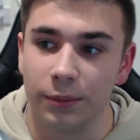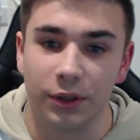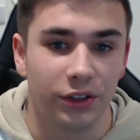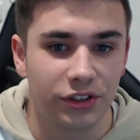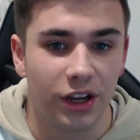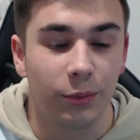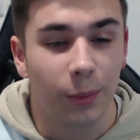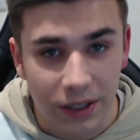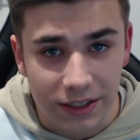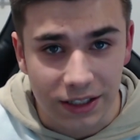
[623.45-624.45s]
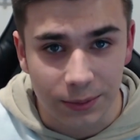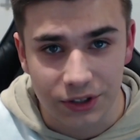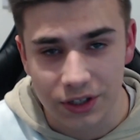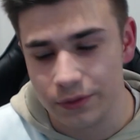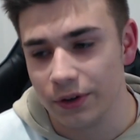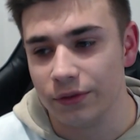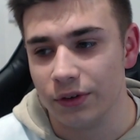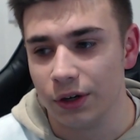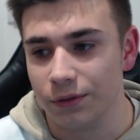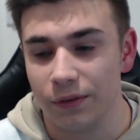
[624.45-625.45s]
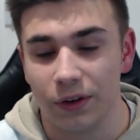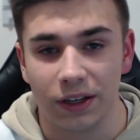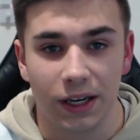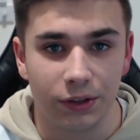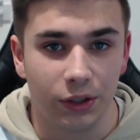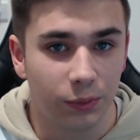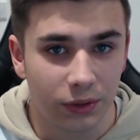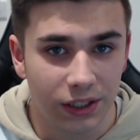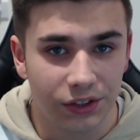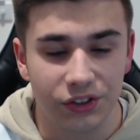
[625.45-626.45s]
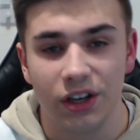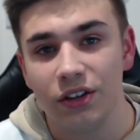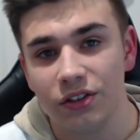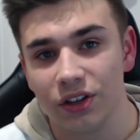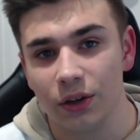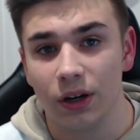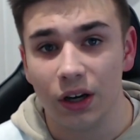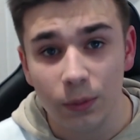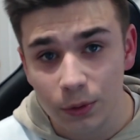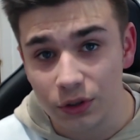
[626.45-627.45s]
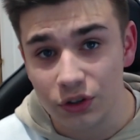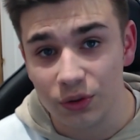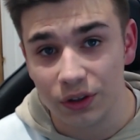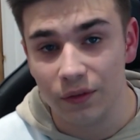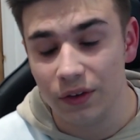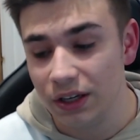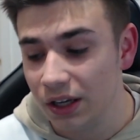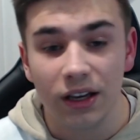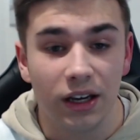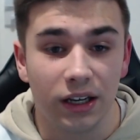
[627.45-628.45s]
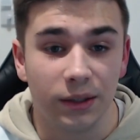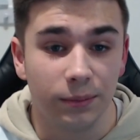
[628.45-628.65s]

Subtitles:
I'm going to start repeating myself over and over if I carry on with this. So I hope you enjoyed the video.